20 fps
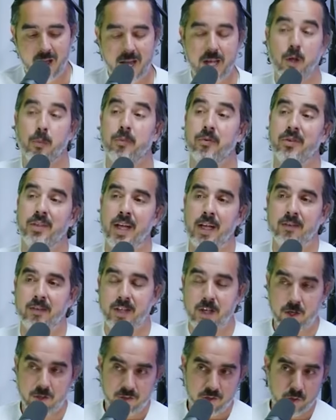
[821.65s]
I obsess.
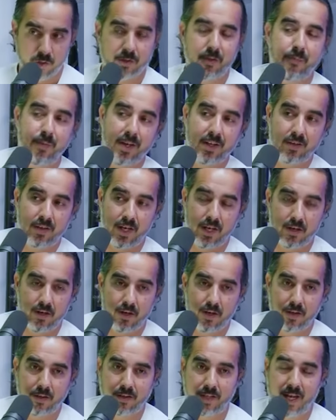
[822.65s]
Here's the thing
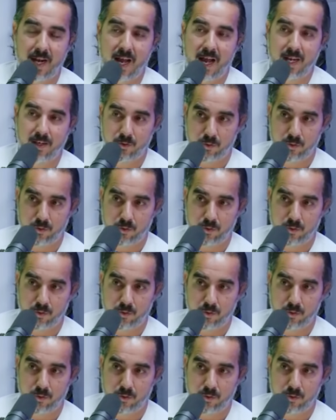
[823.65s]
that